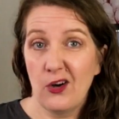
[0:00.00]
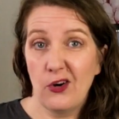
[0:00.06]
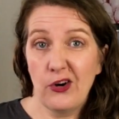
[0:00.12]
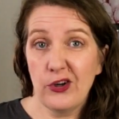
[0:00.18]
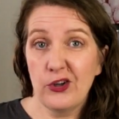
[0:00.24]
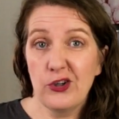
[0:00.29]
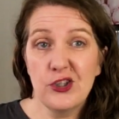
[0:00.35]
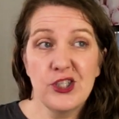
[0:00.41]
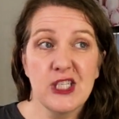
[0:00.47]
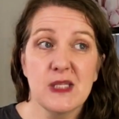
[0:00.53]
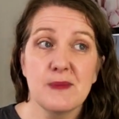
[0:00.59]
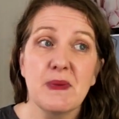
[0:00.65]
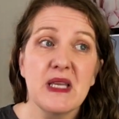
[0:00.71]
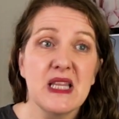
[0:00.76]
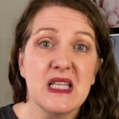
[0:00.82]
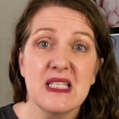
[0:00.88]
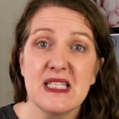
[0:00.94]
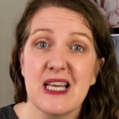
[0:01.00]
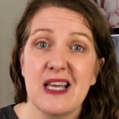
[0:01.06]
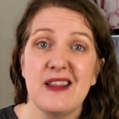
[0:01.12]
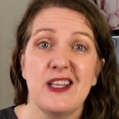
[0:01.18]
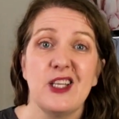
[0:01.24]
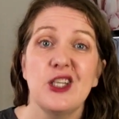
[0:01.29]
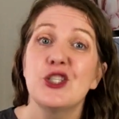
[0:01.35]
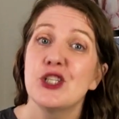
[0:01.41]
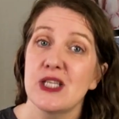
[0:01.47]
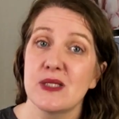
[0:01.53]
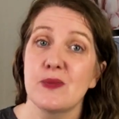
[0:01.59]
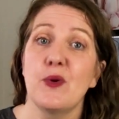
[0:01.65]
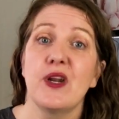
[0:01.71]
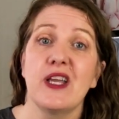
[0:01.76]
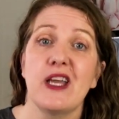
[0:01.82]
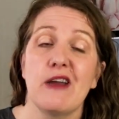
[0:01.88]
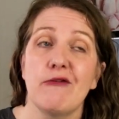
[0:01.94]
Or it could just be the debt that you just
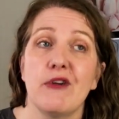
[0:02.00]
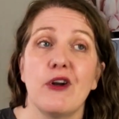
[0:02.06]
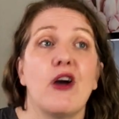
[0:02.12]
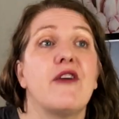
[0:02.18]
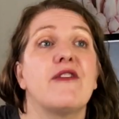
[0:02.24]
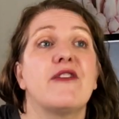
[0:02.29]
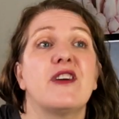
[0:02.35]
want to get rid of